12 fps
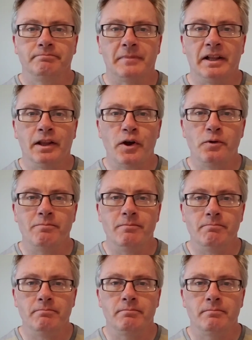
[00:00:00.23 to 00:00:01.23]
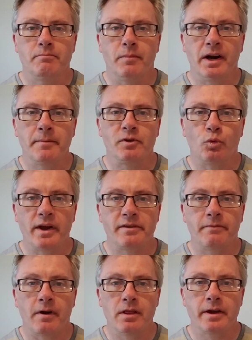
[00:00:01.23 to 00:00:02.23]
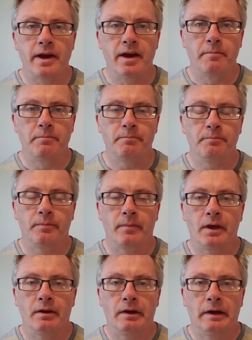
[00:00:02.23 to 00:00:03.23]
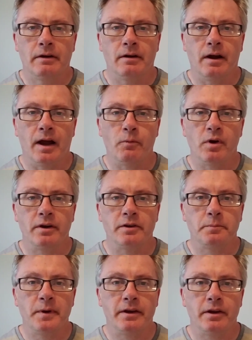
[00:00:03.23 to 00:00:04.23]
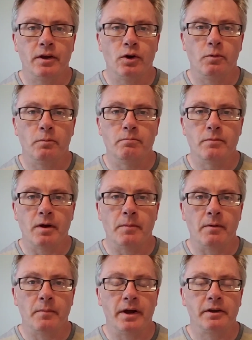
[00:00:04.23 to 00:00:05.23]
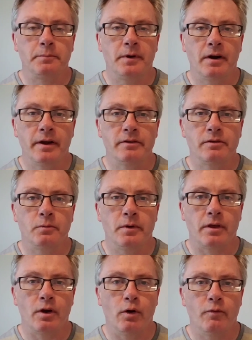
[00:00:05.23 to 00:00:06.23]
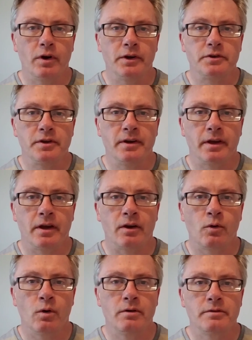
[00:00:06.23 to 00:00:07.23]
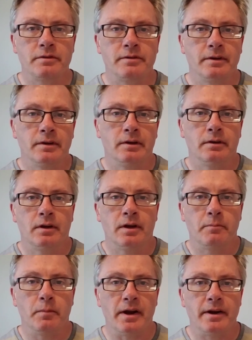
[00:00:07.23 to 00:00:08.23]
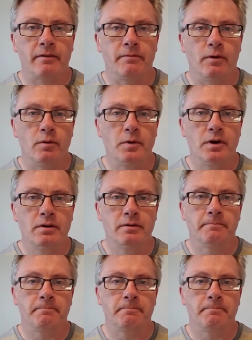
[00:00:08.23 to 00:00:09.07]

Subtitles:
Hello, my name is Wes Fallenkamp. I wanted to speak to you about my experience with the Overage Syndicate Course by Nick Fullmer.